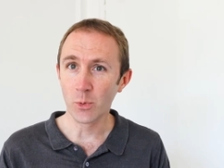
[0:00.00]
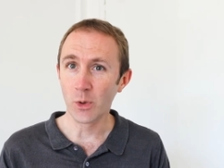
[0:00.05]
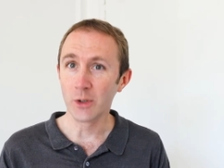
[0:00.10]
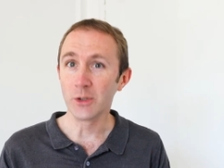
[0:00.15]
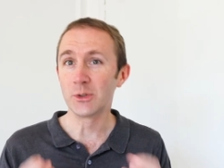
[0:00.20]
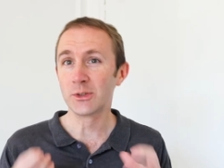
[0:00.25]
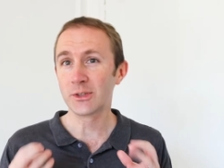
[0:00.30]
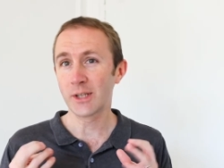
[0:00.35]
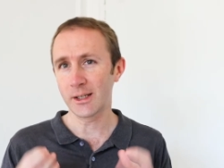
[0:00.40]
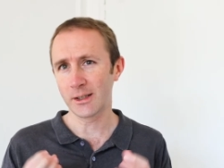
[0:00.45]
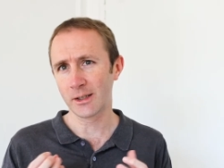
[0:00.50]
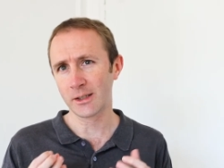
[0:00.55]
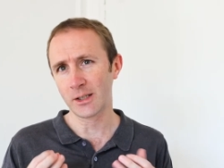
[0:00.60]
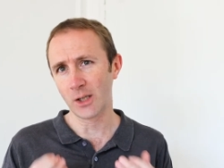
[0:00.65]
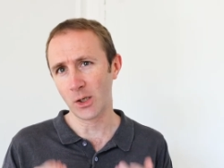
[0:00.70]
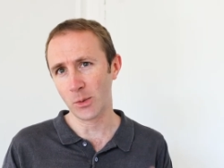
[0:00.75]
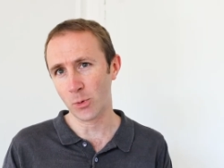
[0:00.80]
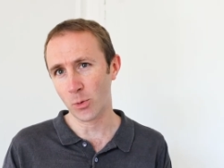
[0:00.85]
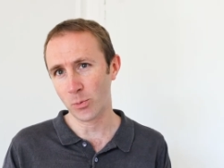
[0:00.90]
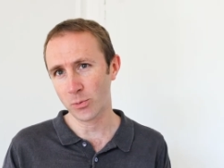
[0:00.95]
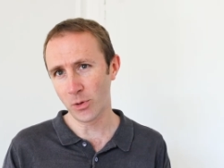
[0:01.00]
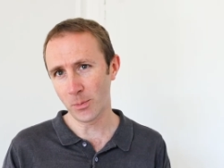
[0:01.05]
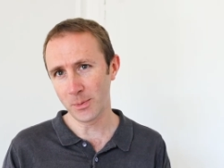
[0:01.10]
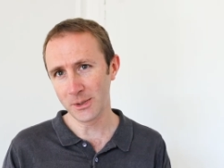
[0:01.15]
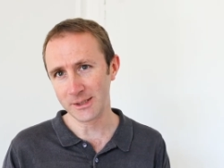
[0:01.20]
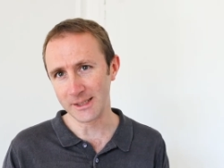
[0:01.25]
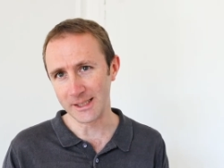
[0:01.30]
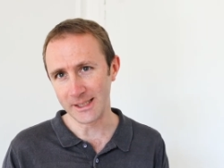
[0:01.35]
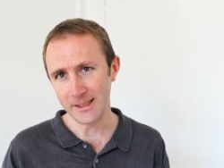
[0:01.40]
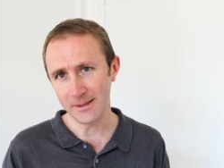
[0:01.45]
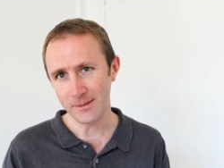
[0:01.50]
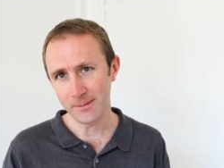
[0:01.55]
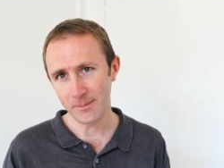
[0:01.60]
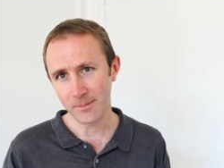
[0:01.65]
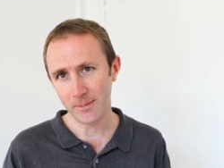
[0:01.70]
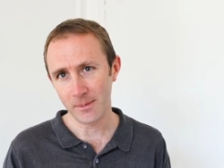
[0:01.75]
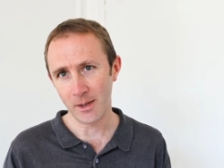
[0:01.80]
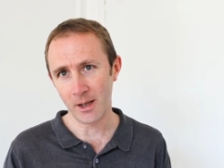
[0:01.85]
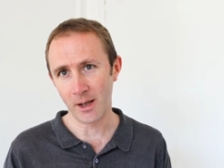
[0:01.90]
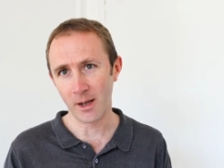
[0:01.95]
Well, you set a global property,
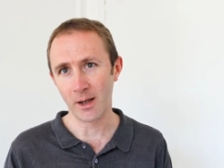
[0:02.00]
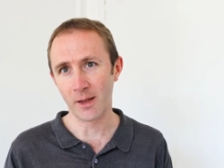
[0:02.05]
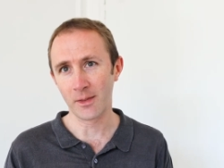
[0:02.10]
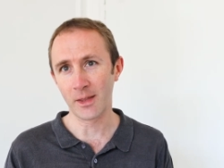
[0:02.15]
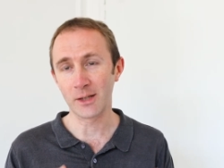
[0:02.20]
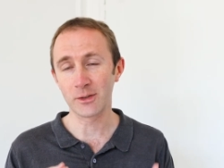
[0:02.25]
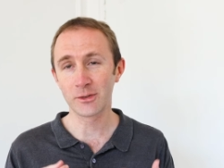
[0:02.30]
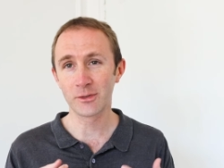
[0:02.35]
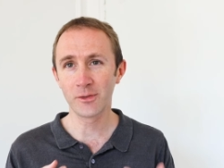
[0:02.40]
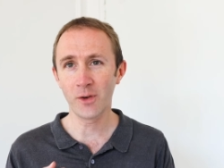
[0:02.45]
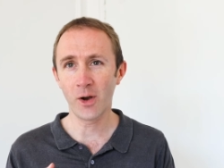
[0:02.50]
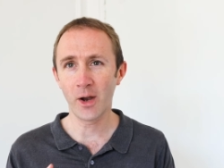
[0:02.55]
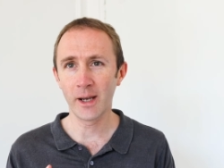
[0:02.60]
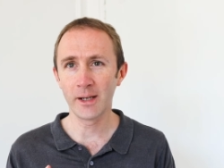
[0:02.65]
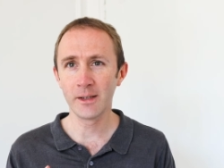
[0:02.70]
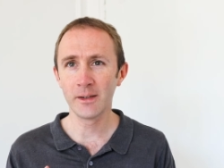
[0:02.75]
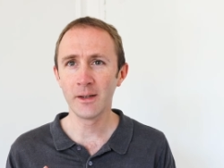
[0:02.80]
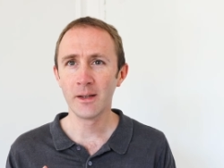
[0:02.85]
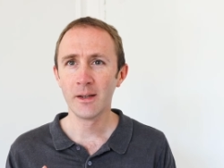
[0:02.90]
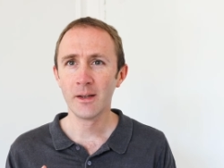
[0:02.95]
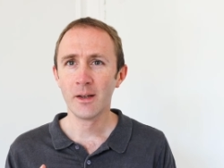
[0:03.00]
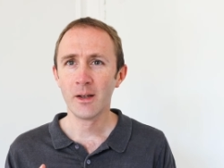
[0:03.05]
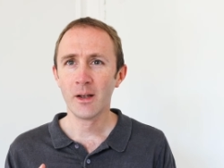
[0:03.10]
uh, that's fine,